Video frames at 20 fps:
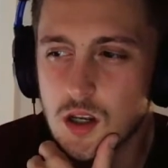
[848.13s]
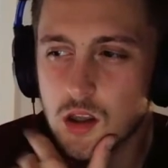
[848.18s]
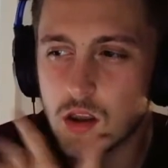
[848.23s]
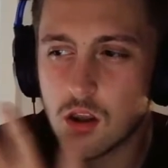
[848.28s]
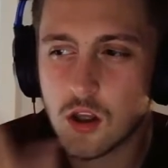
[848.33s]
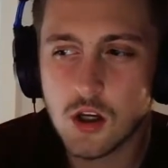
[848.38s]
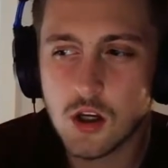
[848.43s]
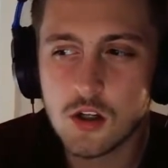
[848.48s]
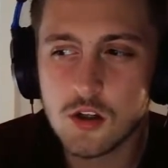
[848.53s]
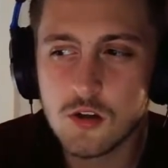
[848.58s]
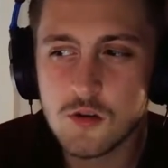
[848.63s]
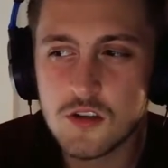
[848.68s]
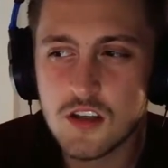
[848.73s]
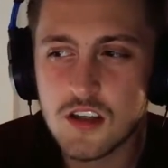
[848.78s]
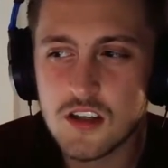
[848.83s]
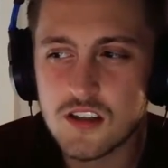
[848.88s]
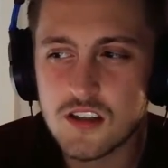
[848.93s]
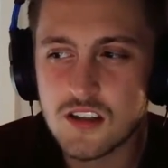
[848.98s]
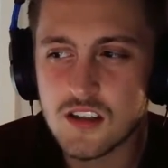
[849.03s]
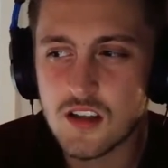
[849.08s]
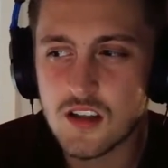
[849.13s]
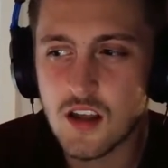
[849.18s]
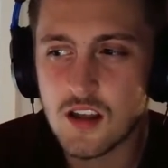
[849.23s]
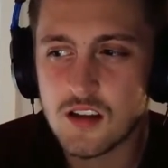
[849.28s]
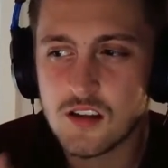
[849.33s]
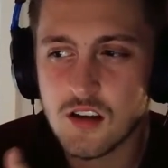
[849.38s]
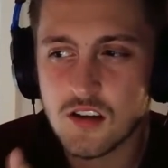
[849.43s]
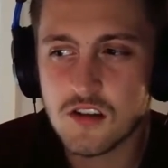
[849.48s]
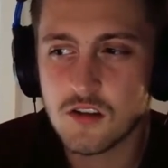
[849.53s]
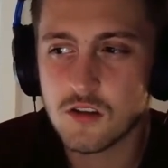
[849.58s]
The good news is it
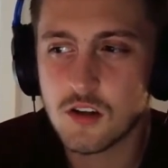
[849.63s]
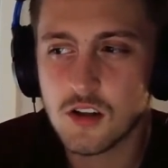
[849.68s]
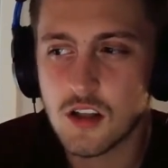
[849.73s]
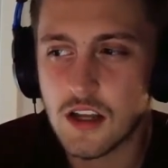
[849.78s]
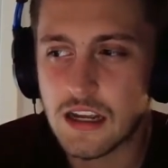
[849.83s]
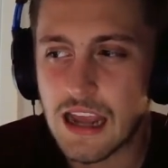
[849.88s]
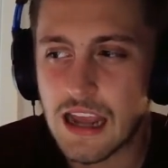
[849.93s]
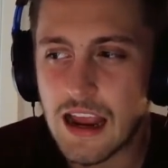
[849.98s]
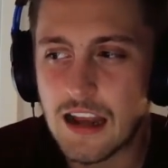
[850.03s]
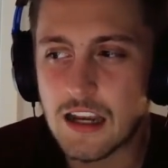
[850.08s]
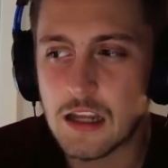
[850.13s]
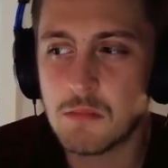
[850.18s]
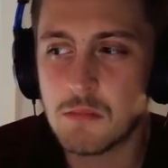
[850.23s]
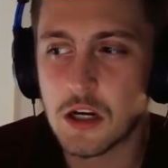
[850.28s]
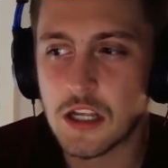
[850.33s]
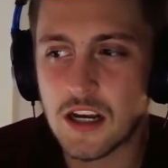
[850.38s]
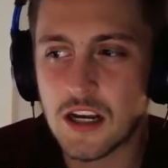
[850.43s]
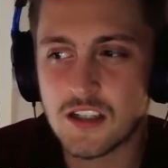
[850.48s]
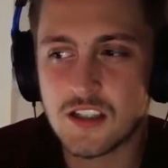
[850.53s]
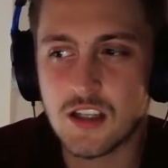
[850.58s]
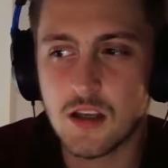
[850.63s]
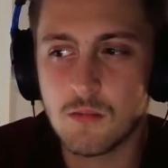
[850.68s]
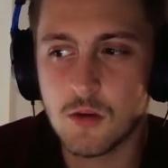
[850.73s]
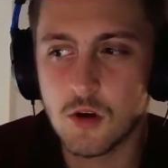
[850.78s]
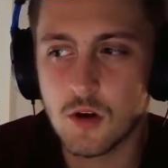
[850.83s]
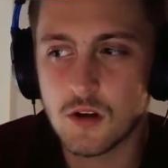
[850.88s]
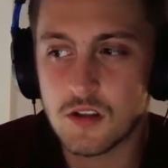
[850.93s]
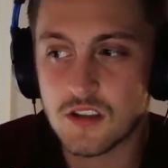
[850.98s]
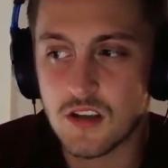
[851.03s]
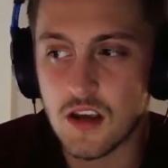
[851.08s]
doesn't look like anybody on Team
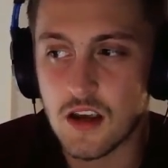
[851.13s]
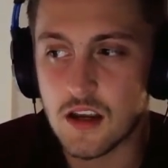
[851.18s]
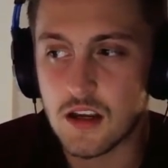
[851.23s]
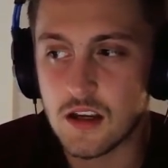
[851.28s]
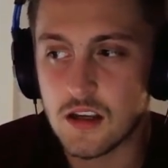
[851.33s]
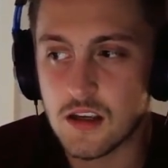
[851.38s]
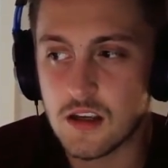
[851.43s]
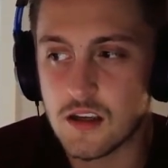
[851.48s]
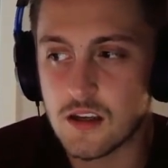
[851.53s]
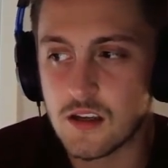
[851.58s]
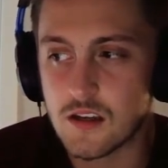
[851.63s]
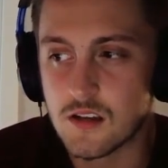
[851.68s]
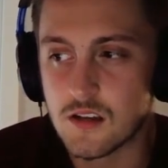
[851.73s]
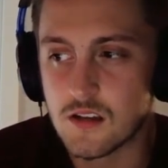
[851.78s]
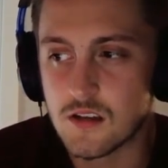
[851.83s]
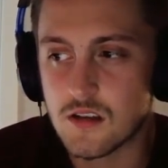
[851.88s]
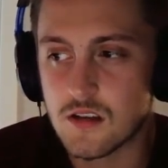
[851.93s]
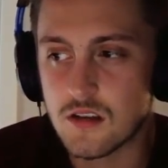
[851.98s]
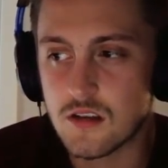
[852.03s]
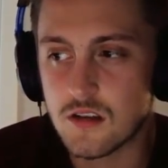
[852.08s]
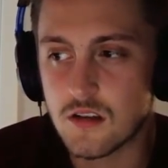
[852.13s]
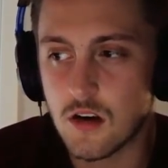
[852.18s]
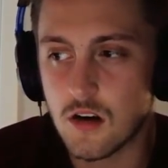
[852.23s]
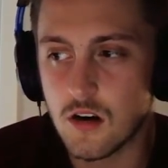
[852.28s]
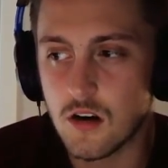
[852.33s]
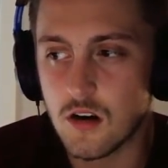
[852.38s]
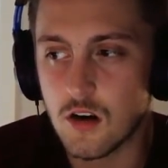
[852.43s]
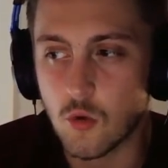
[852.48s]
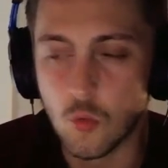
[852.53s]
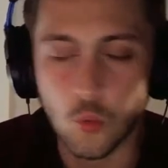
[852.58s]
USA is
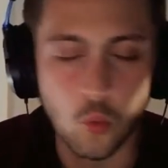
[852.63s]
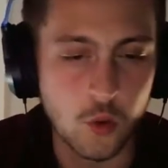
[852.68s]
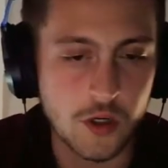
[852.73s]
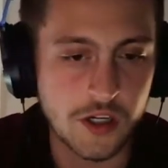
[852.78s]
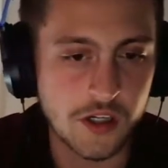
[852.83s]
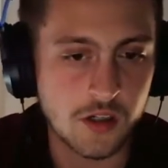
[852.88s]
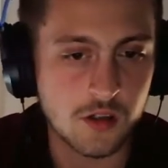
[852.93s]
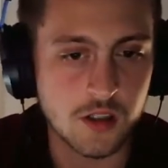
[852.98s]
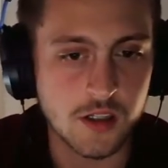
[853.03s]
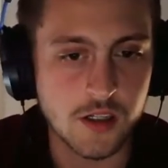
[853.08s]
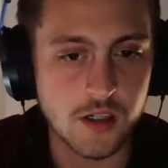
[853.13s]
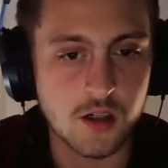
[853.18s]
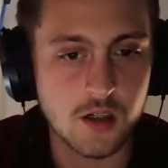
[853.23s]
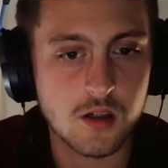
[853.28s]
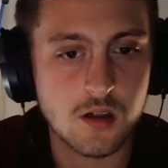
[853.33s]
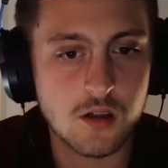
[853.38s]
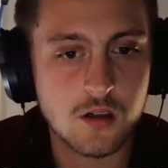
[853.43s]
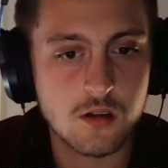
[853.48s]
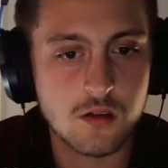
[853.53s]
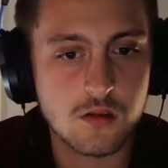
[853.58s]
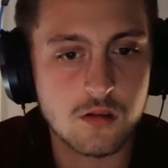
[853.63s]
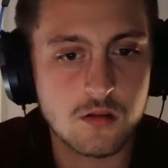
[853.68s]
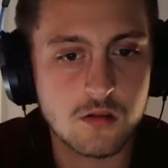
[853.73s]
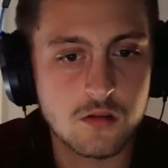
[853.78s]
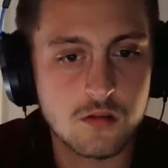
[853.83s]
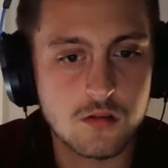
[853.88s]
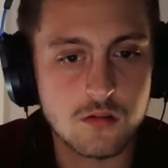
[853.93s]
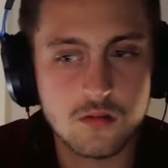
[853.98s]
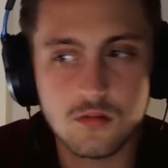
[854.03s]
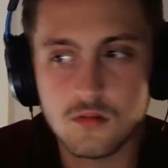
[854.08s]
a weak link.
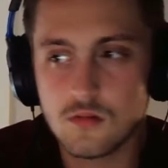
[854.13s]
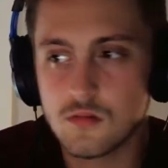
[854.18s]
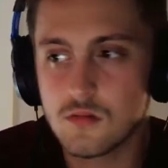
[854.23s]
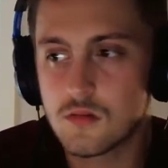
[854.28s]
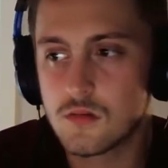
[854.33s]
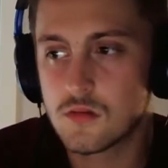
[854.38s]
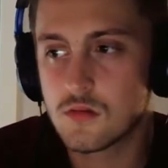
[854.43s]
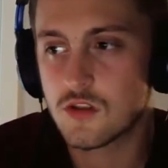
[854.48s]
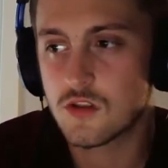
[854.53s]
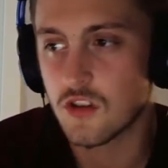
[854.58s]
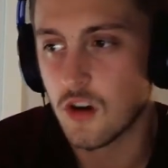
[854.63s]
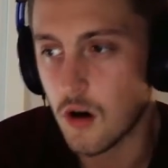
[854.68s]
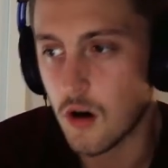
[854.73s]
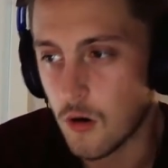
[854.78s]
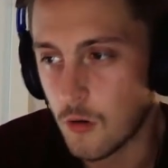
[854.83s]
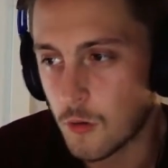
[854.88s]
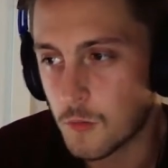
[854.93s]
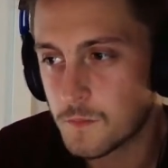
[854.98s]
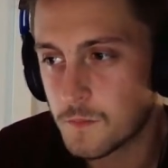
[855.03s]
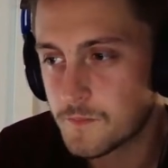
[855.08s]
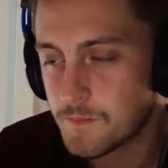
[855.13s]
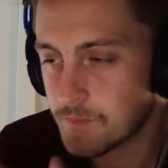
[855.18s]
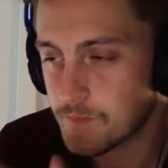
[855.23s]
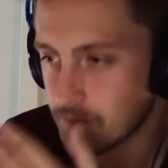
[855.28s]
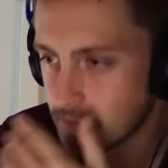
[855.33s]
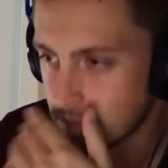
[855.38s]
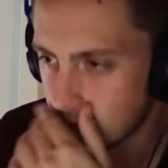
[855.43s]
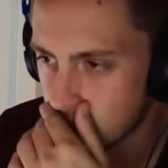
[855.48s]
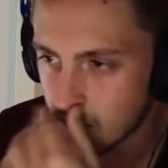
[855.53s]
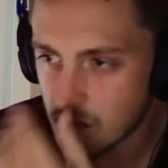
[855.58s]
So,
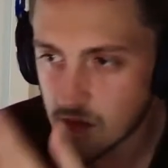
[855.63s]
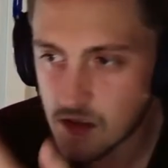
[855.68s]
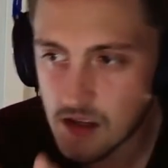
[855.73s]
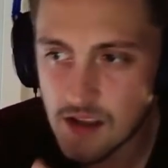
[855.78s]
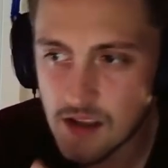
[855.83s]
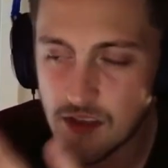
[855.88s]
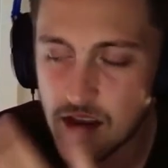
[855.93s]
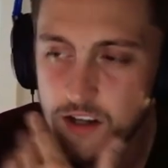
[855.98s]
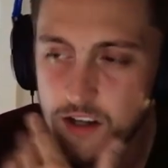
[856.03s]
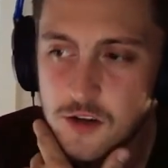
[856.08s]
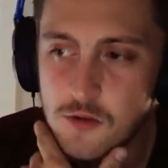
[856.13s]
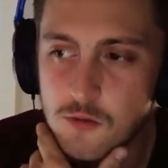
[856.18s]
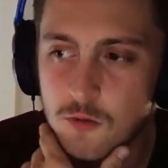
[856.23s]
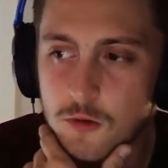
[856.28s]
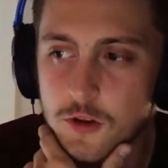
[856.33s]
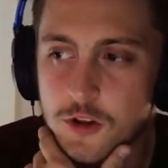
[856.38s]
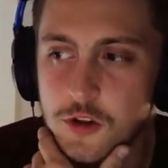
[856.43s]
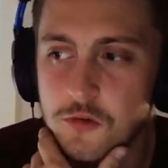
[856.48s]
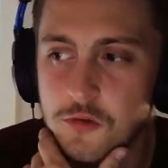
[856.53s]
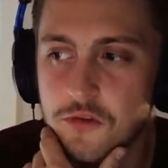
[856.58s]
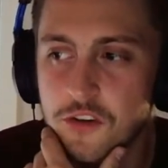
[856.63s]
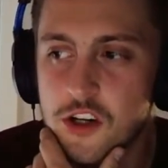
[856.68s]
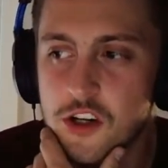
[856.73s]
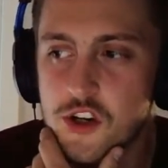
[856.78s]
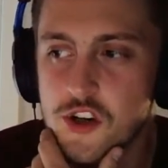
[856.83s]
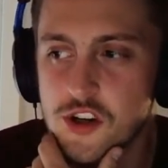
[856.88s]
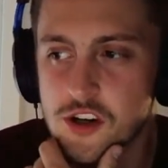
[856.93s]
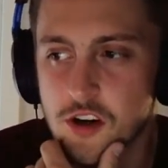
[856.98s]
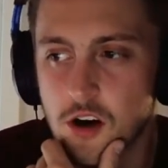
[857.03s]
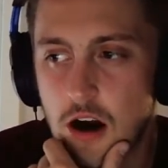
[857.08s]
and then you
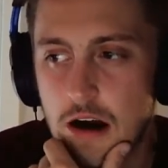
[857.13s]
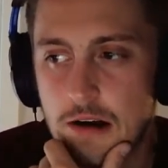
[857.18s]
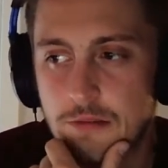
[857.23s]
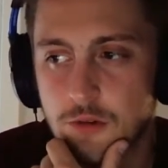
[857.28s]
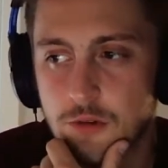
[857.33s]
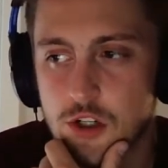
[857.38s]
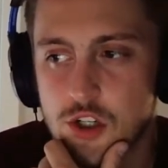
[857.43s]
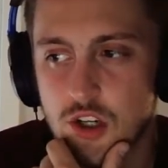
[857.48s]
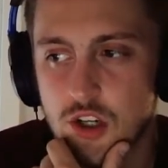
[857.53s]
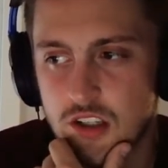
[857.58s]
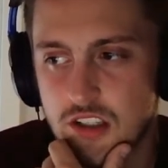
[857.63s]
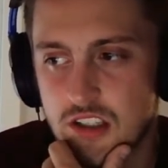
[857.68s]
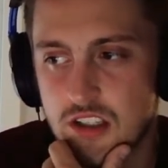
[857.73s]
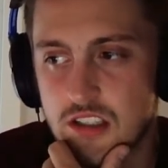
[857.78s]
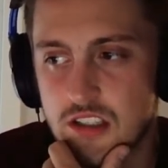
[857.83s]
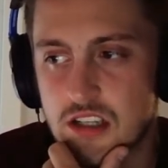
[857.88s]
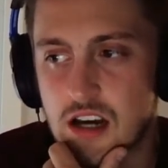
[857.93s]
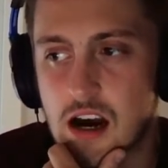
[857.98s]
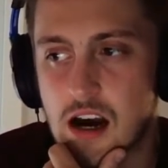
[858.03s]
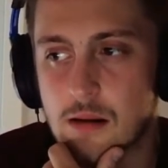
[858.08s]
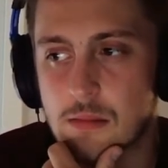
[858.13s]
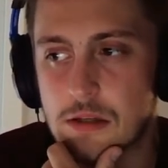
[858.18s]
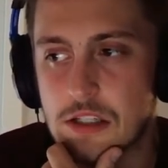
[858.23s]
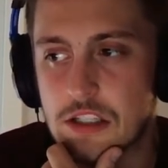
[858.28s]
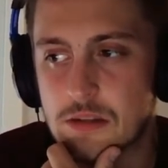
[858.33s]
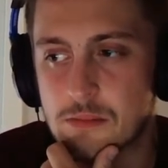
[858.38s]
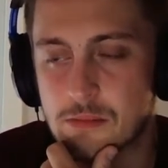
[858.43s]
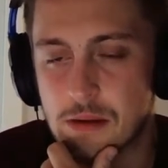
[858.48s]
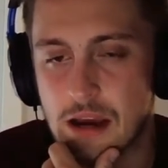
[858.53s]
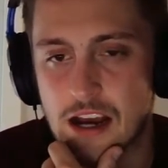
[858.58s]
finish it off with Justin
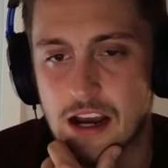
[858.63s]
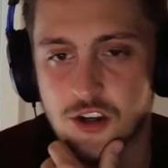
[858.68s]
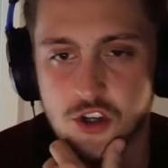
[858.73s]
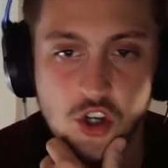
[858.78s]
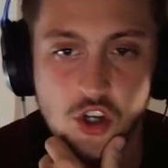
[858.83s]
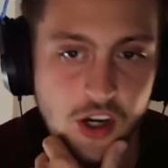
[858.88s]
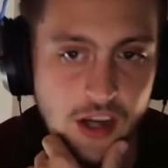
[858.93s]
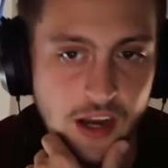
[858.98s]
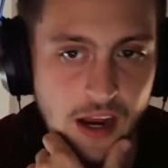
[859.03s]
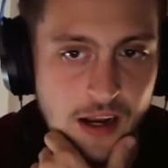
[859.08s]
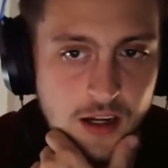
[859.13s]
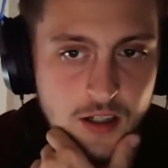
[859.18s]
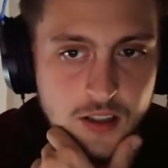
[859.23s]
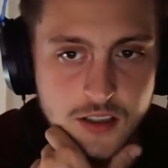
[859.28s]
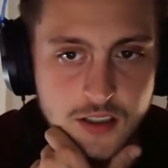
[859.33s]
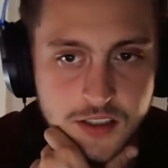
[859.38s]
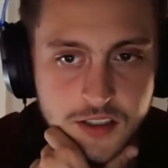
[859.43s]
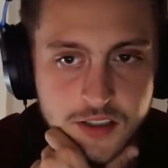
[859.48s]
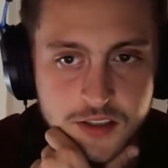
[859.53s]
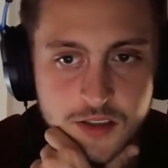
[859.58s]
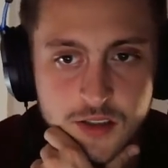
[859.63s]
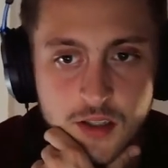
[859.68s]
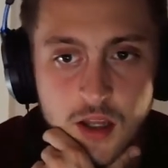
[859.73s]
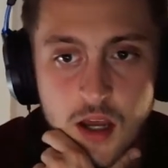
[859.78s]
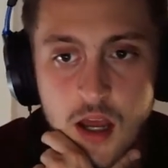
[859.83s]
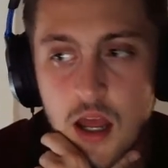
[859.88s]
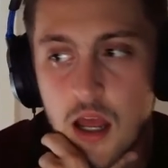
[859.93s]
Thomas and Patrick Cantley, and